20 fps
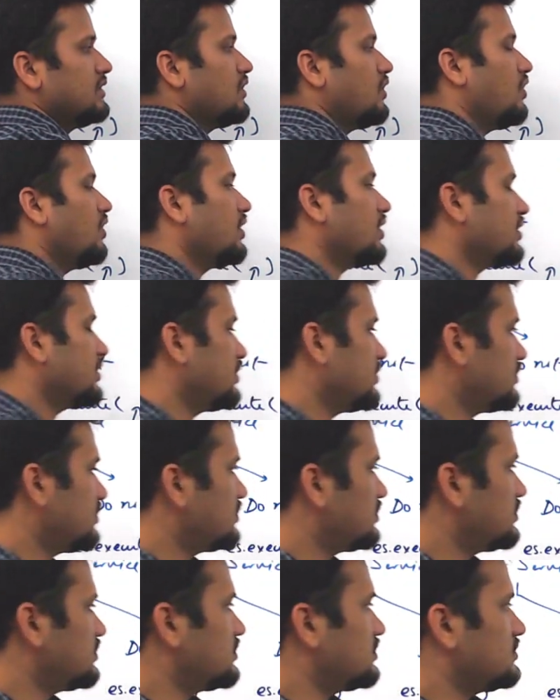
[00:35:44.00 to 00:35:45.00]
or
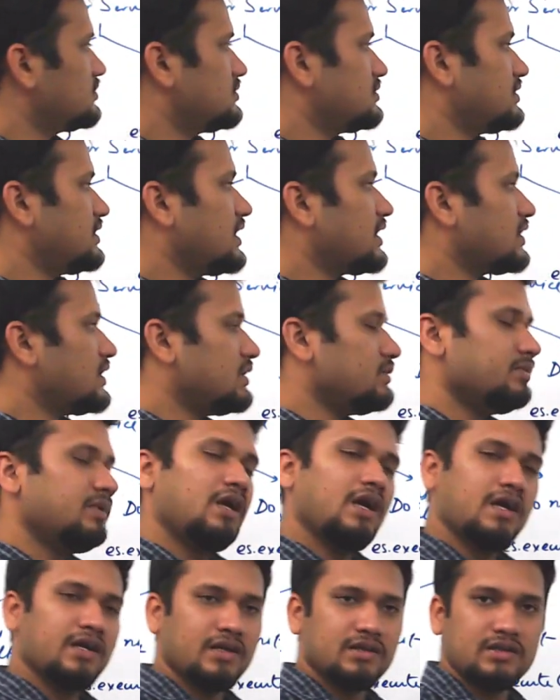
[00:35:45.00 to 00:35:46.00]
there can be
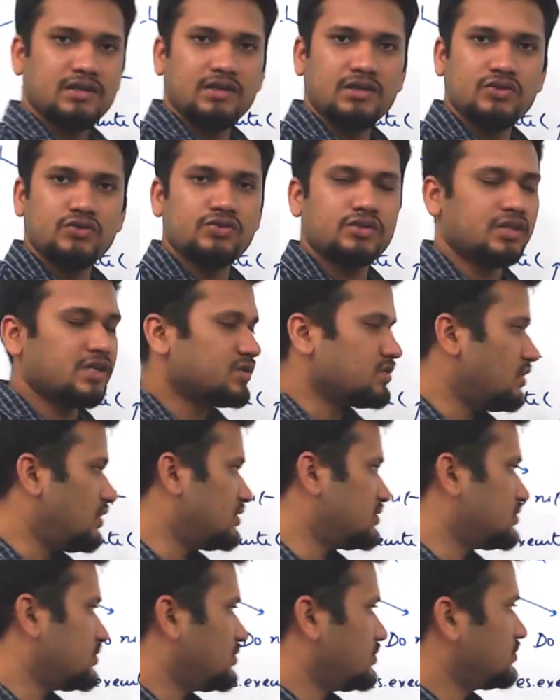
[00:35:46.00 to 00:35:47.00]
another use case
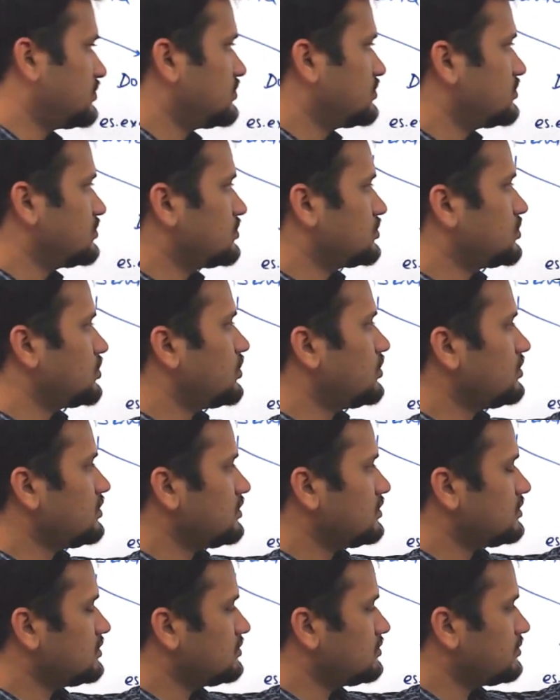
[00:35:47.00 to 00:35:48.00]
also.
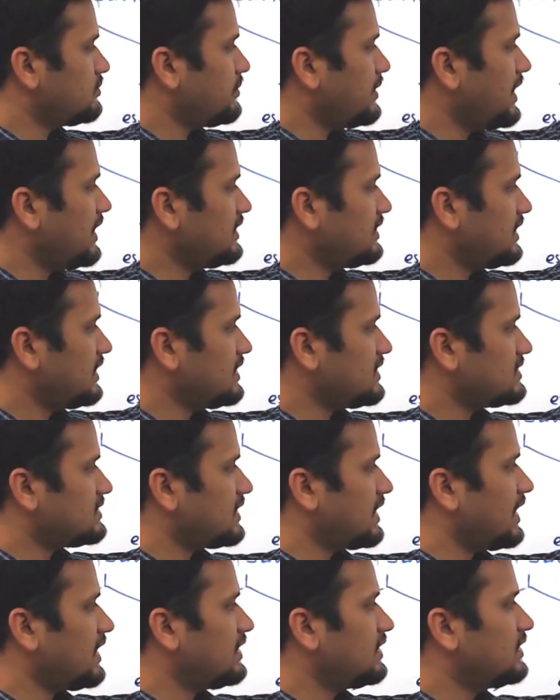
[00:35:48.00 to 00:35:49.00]
So main thing is
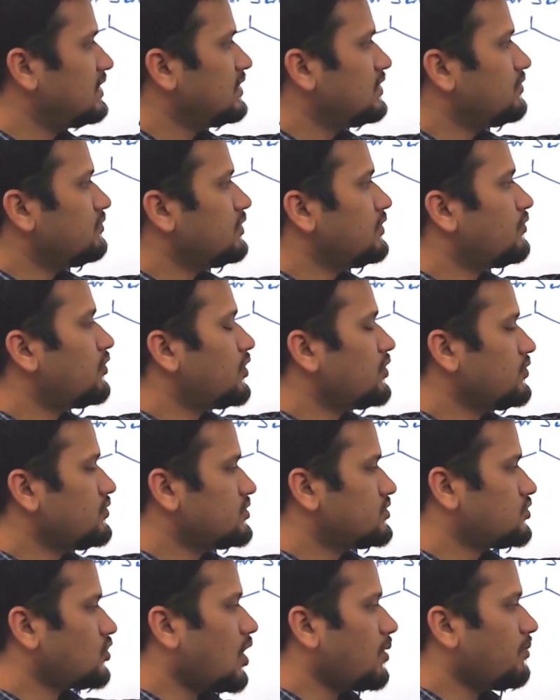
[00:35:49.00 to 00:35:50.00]
that we want to
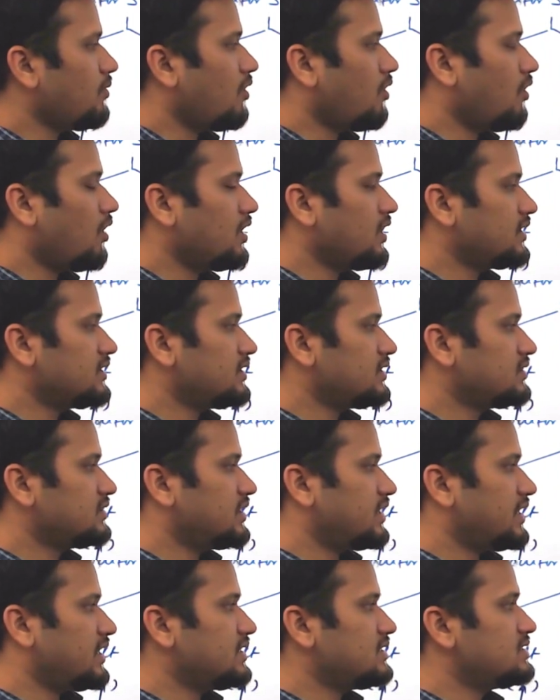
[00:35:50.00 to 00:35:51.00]
stop all other
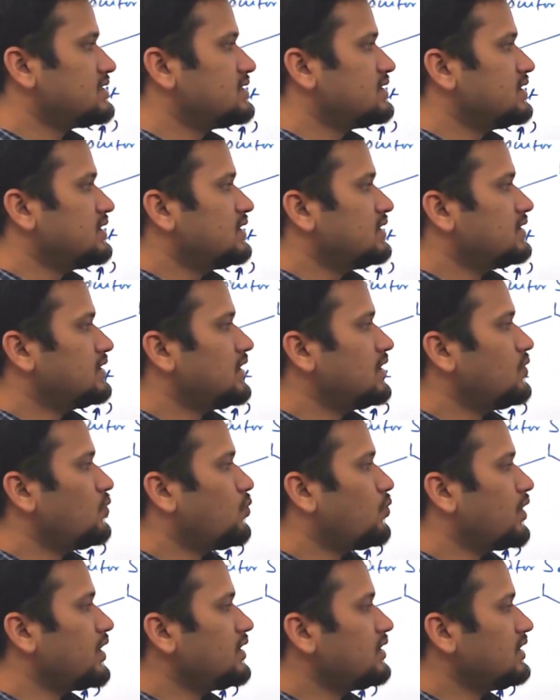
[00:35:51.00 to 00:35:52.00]
threads till
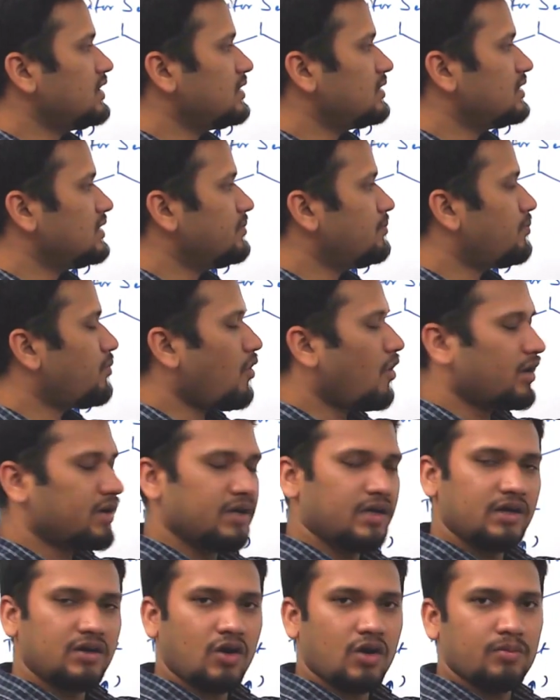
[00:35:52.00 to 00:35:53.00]
one
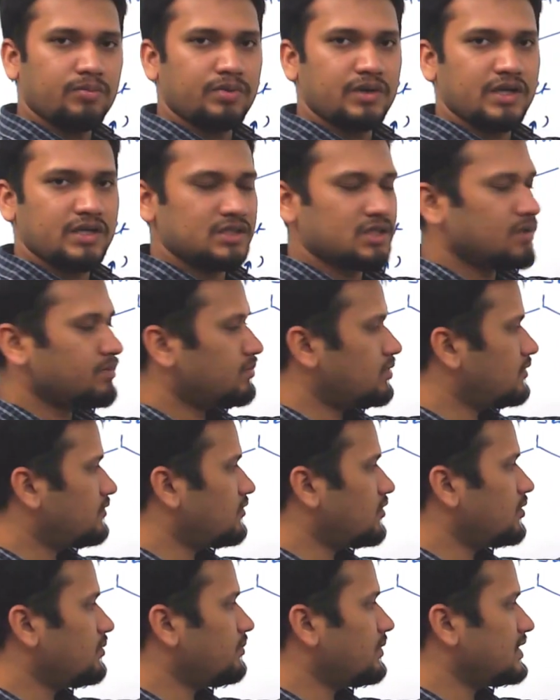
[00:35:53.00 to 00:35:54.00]
important operation
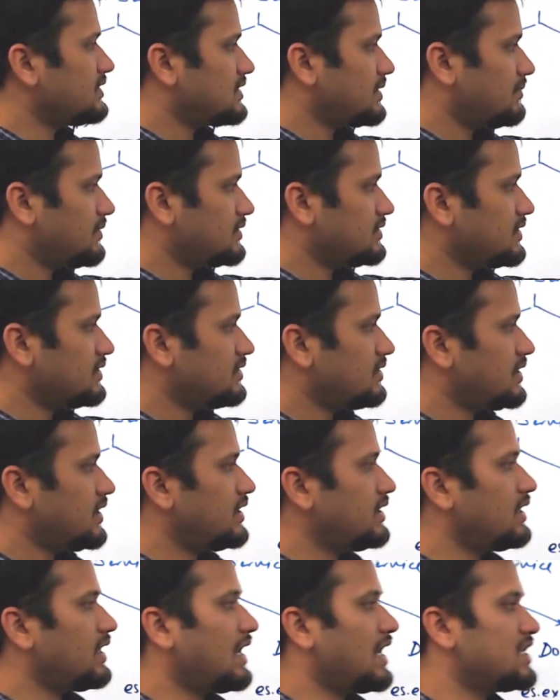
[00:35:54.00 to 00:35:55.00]
performed by some other
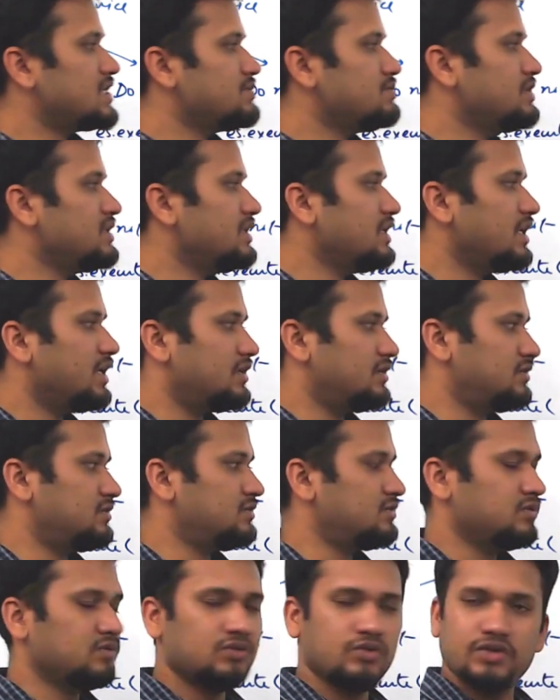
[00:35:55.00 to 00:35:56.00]
thread has been done.
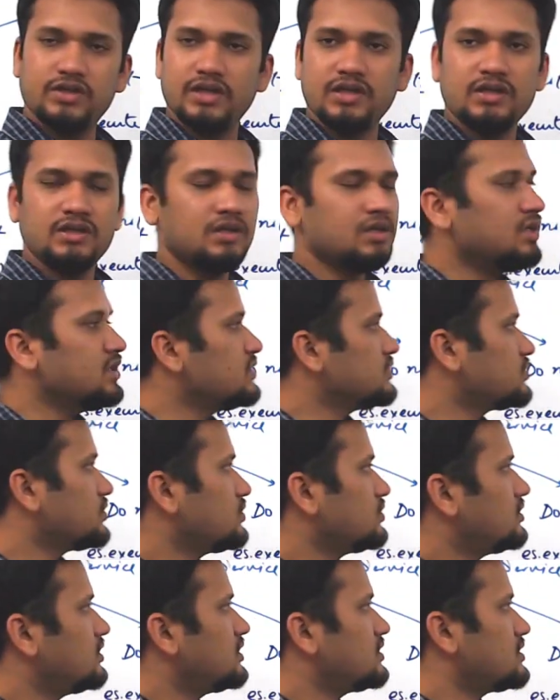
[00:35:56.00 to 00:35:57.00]
Okay, so
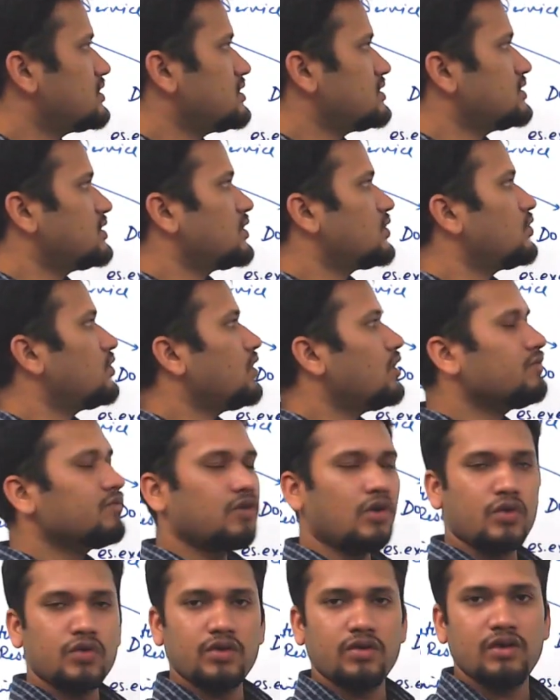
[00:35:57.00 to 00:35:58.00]
this is the role of
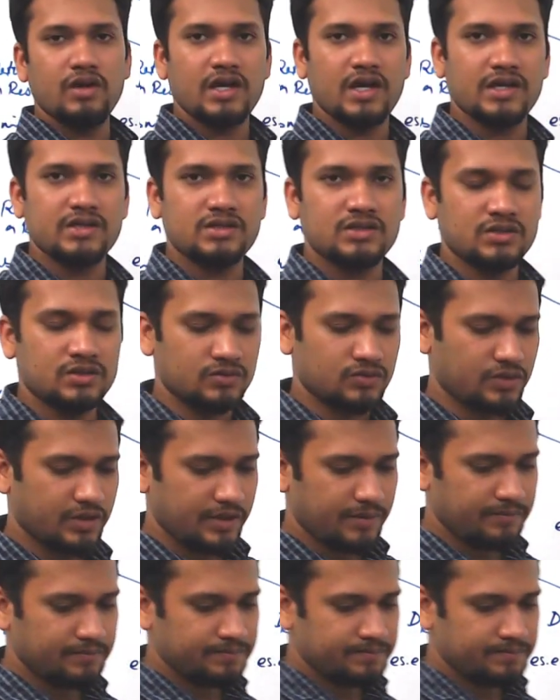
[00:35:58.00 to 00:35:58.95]
countdown latch. Okay.